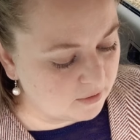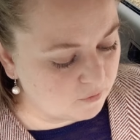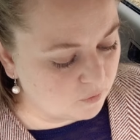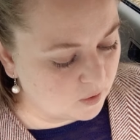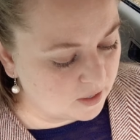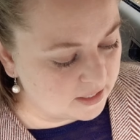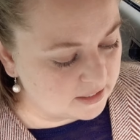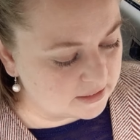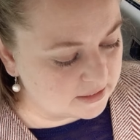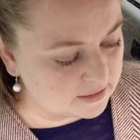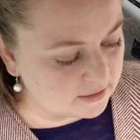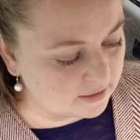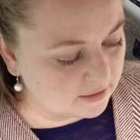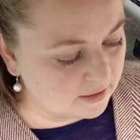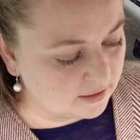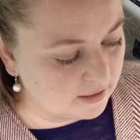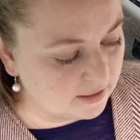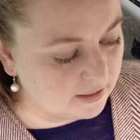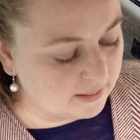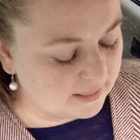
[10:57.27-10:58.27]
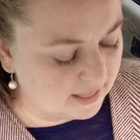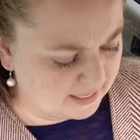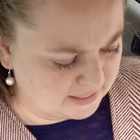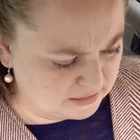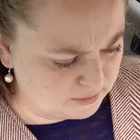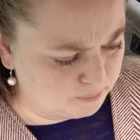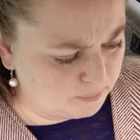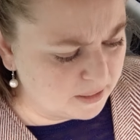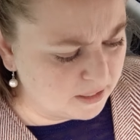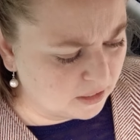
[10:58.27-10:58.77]
voice.
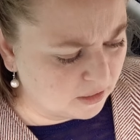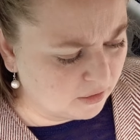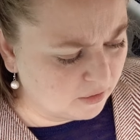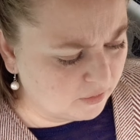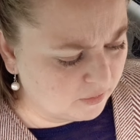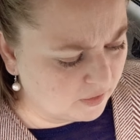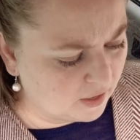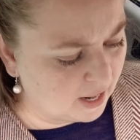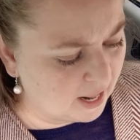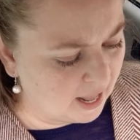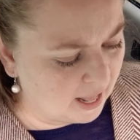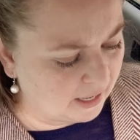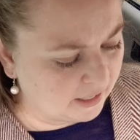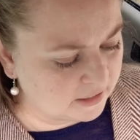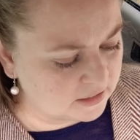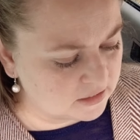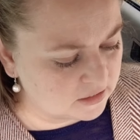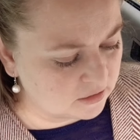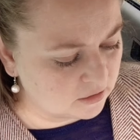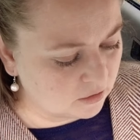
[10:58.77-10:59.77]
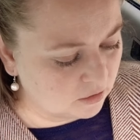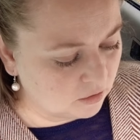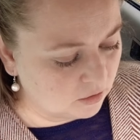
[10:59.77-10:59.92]
"That's Bill," thought Alice.